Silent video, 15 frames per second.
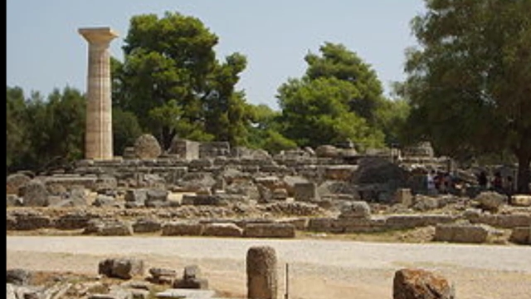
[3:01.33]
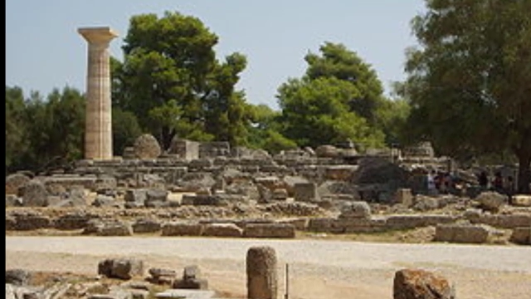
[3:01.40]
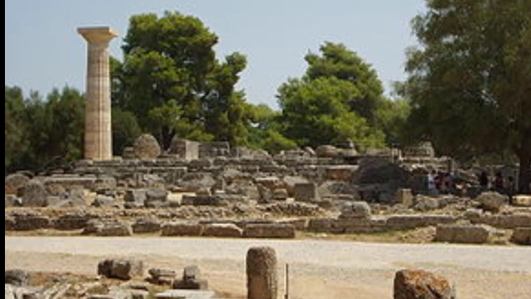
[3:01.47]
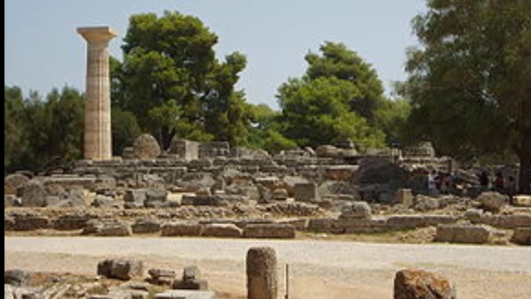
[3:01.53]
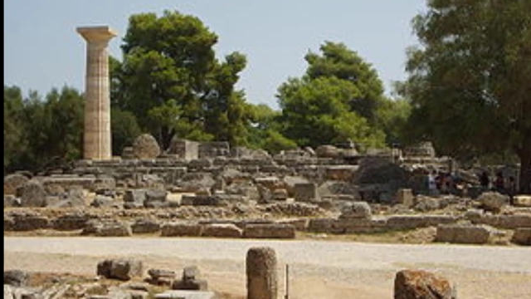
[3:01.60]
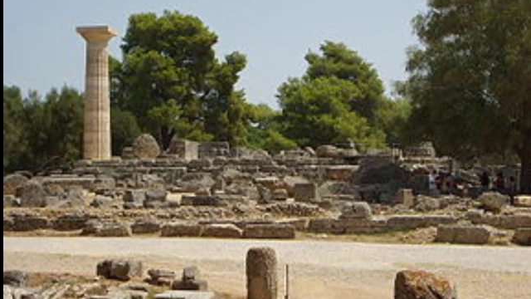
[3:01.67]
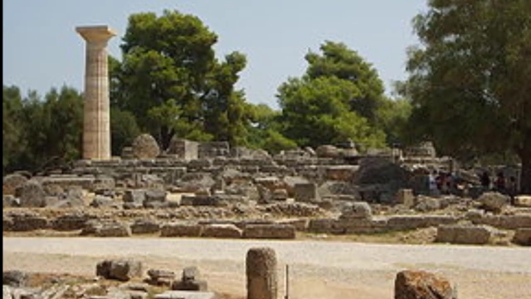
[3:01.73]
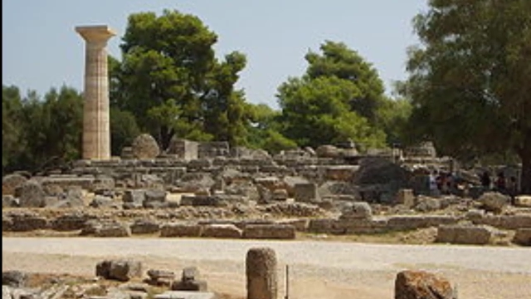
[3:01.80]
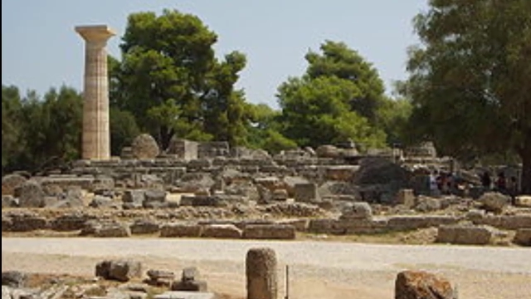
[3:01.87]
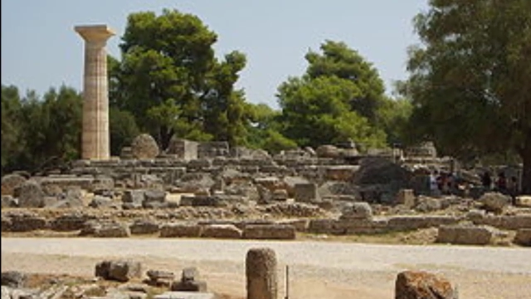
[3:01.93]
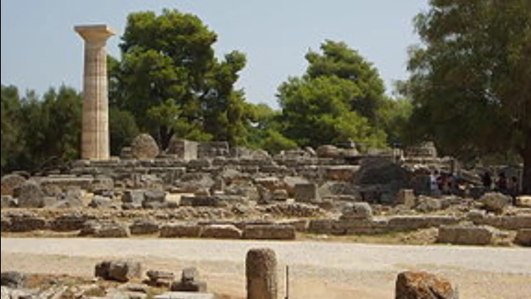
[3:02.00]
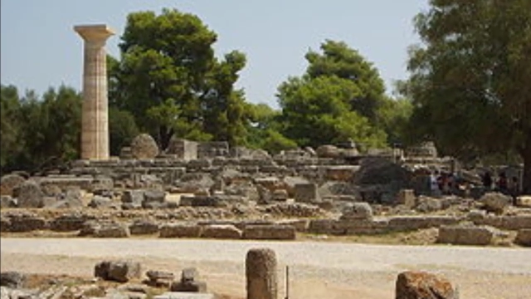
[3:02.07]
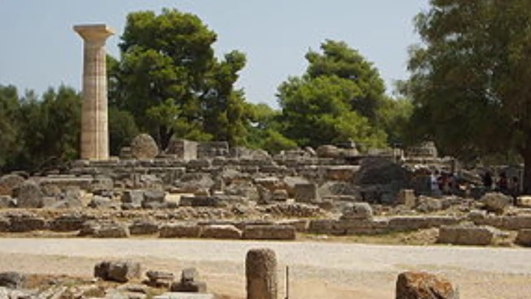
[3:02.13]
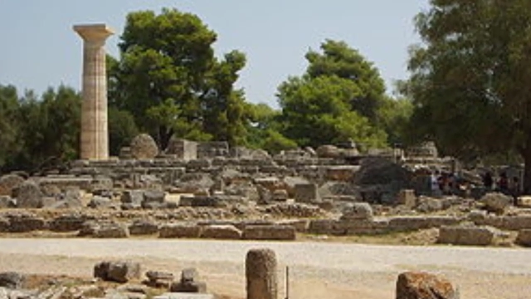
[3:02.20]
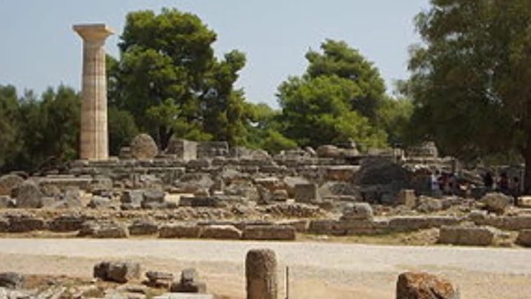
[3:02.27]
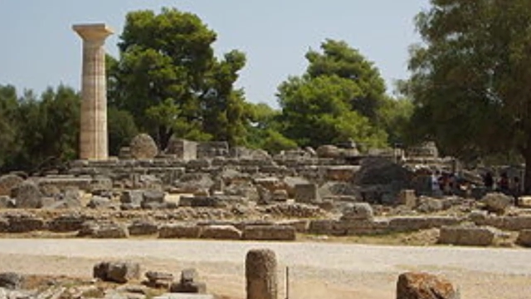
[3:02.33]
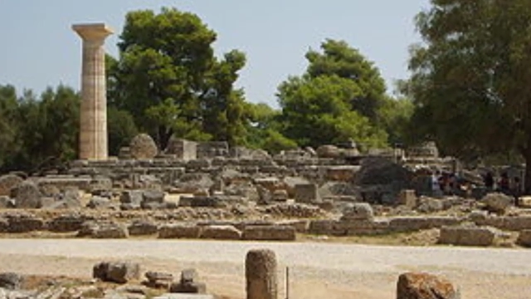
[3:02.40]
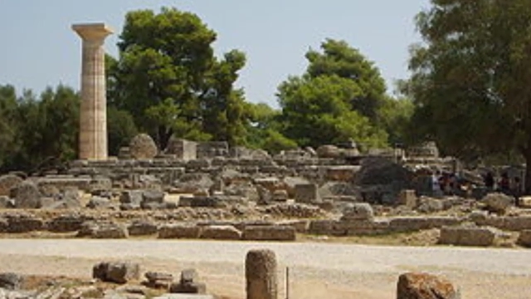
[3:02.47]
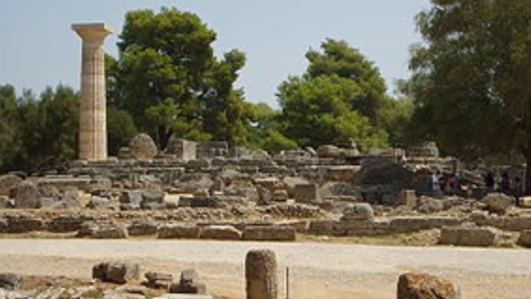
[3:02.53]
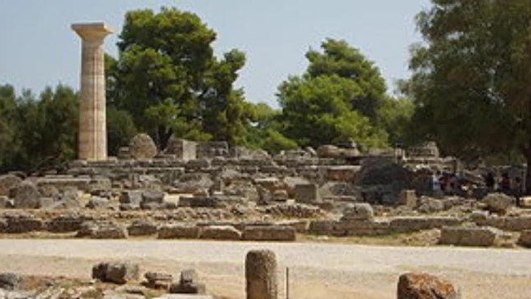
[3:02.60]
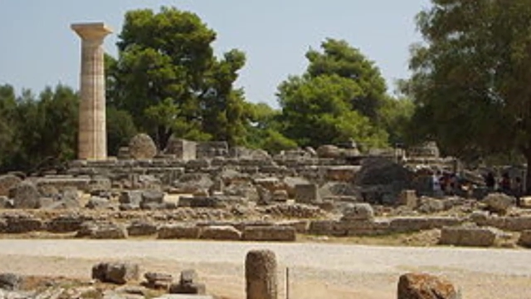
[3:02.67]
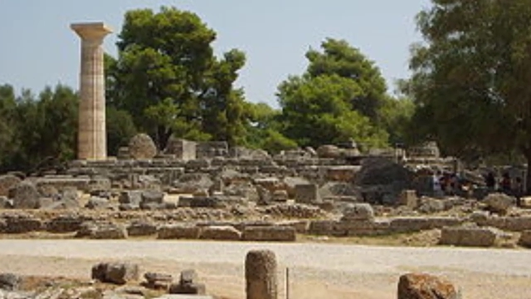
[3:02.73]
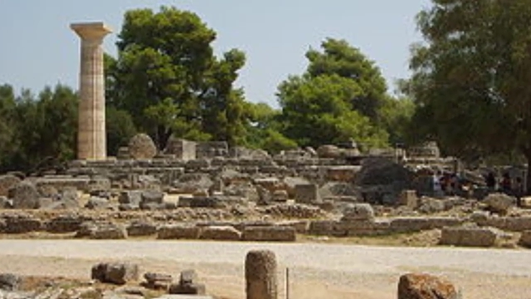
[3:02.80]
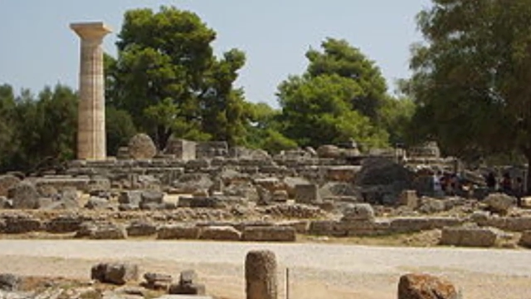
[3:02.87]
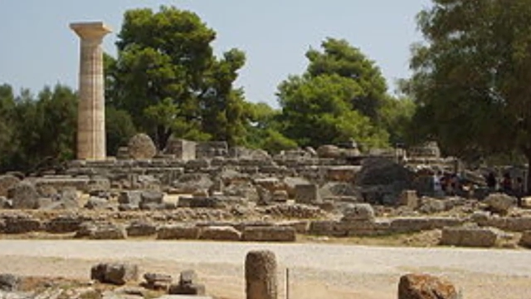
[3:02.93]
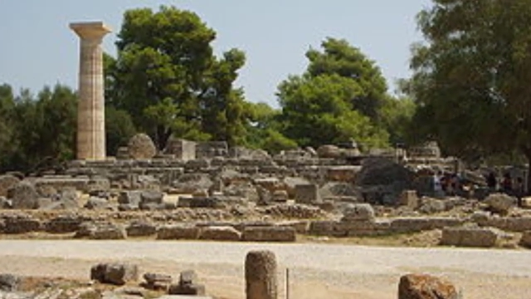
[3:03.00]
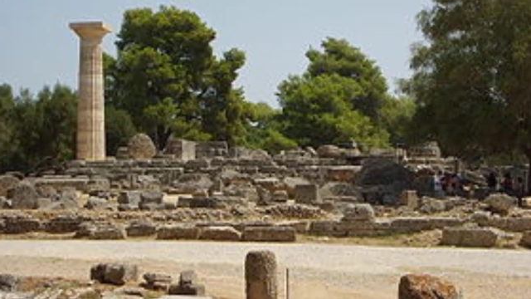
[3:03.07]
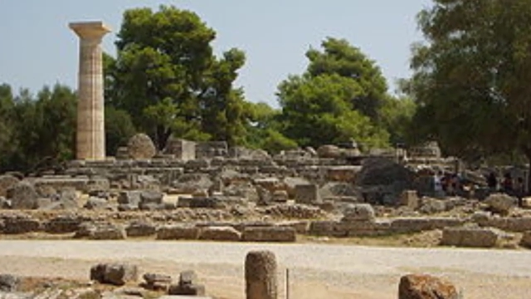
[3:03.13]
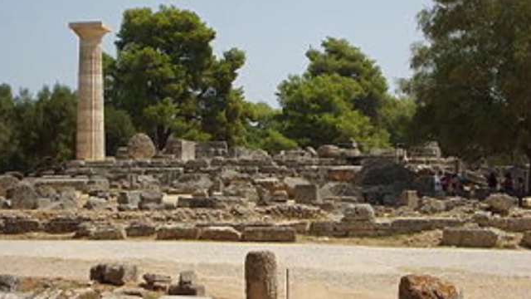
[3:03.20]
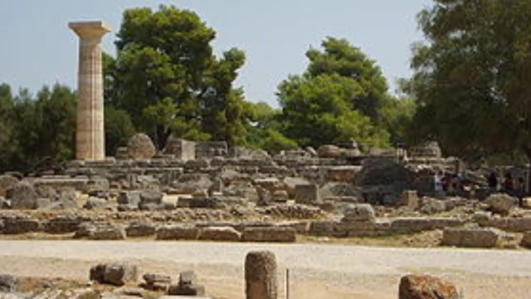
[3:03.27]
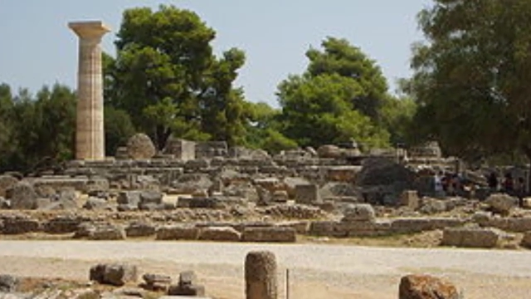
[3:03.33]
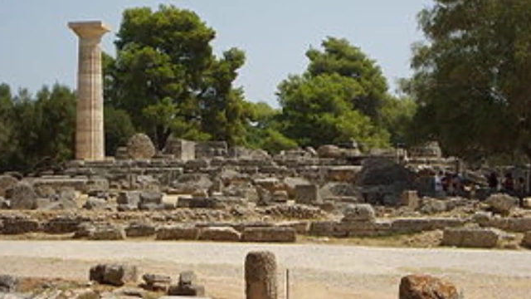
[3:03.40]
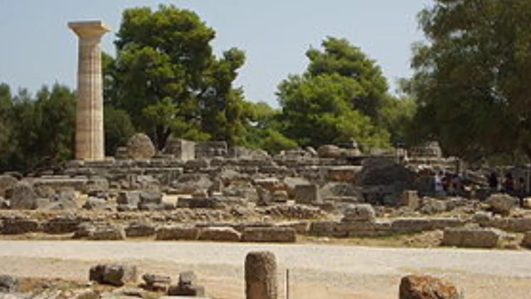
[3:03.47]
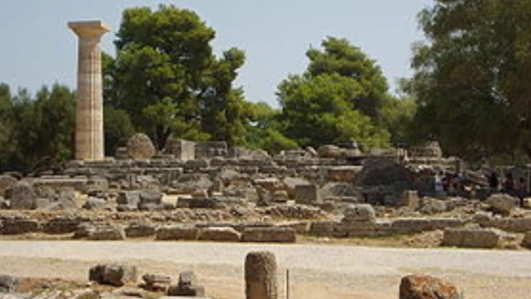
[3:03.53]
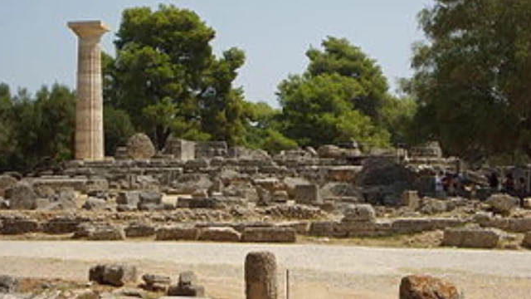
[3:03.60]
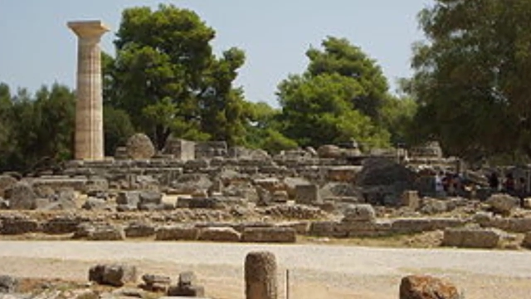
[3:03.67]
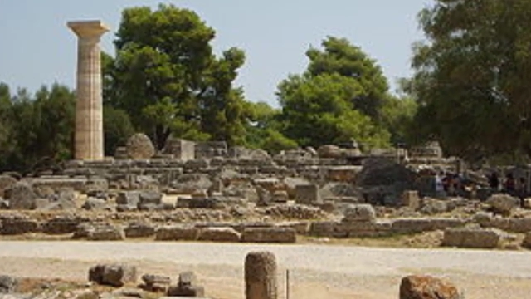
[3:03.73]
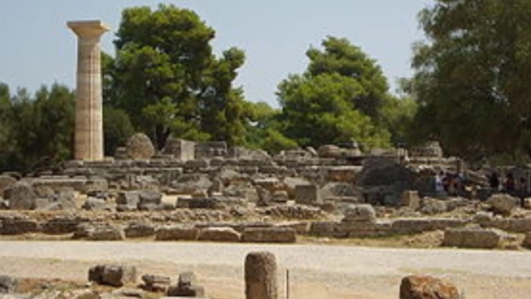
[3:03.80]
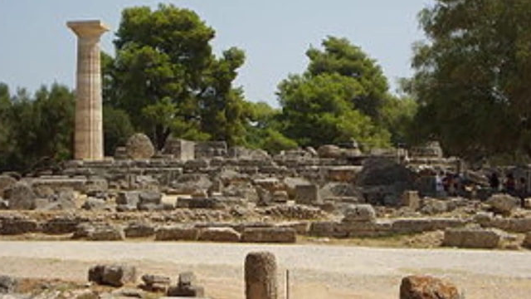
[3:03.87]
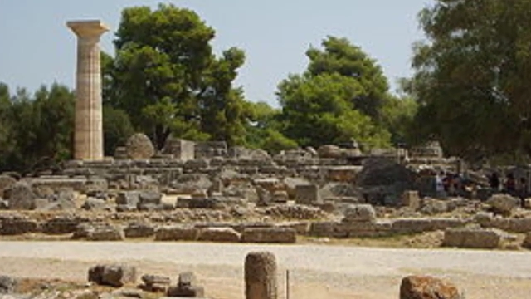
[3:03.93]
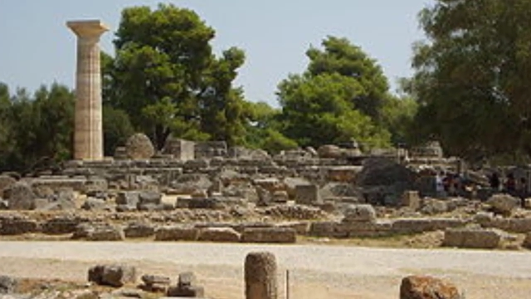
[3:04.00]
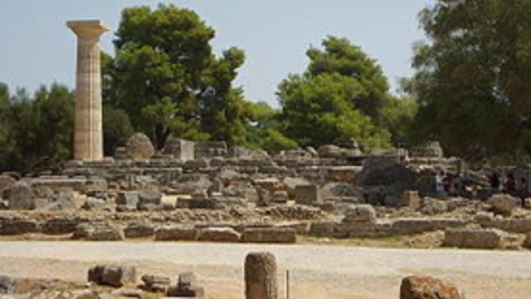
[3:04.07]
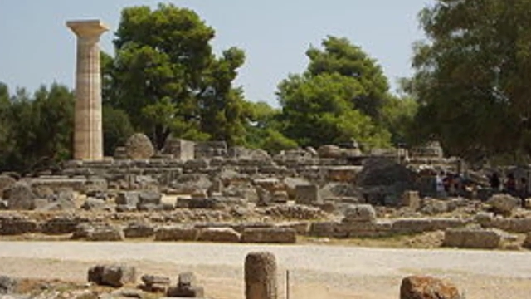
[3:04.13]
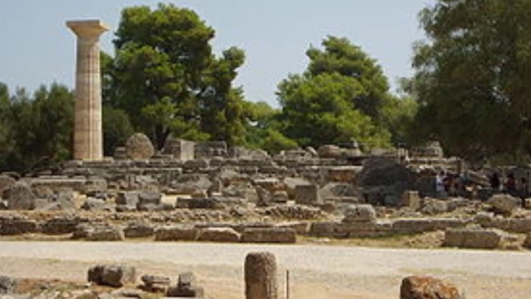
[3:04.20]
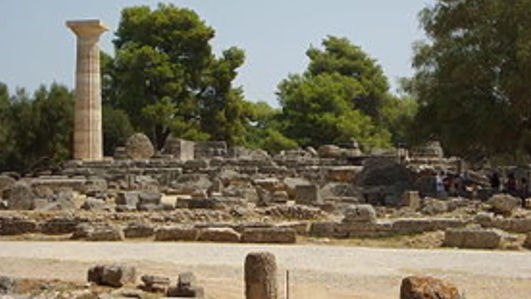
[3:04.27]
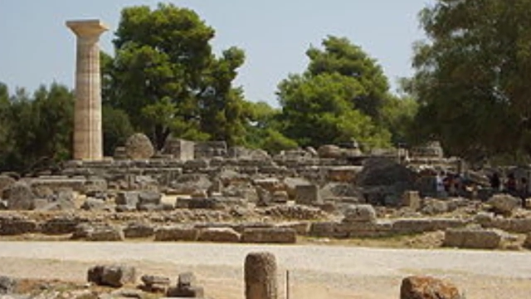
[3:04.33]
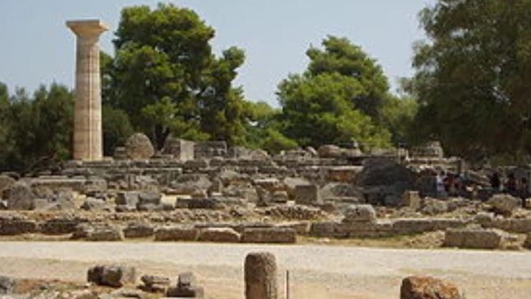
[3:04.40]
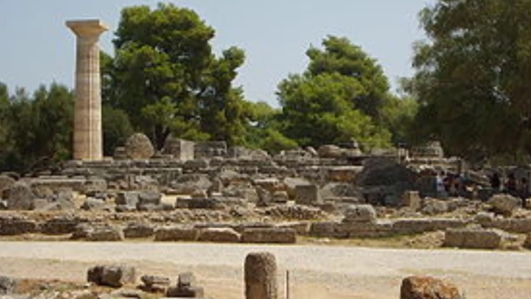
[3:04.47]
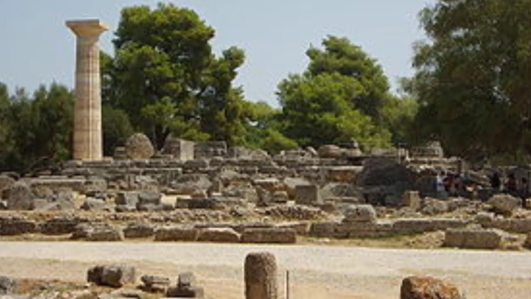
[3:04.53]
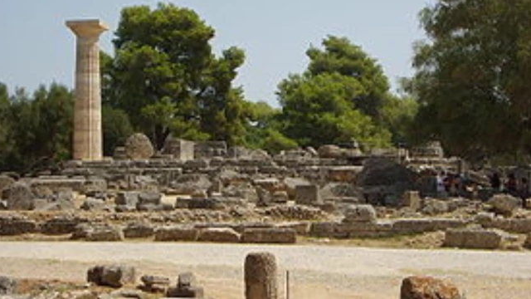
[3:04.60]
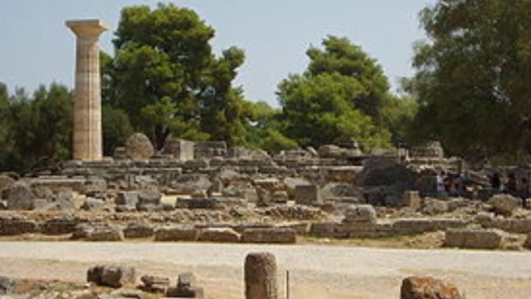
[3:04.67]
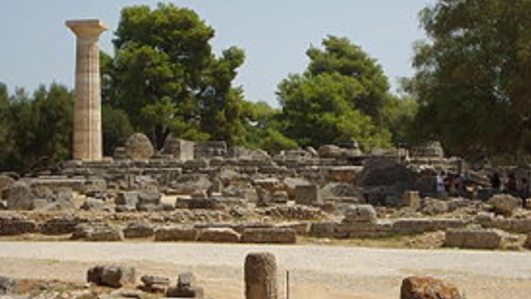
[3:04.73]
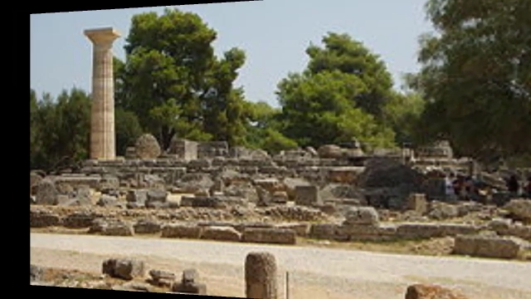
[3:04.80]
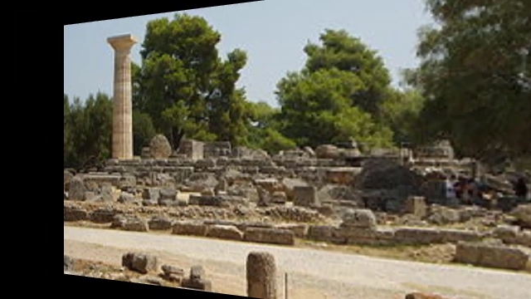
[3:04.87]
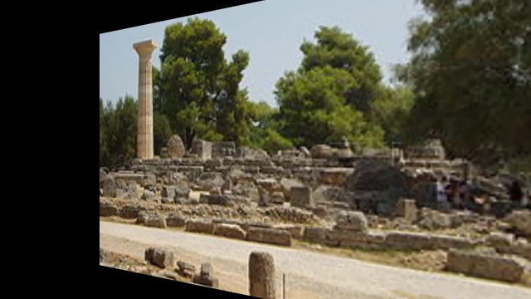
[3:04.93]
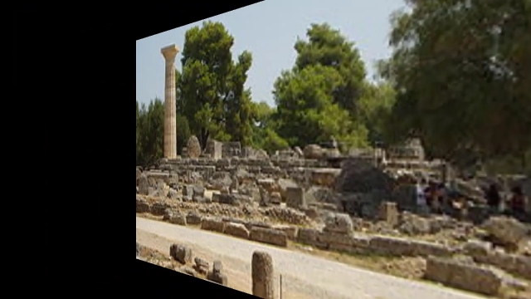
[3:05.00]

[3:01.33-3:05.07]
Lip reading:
No face is visible, so there are no lips to read.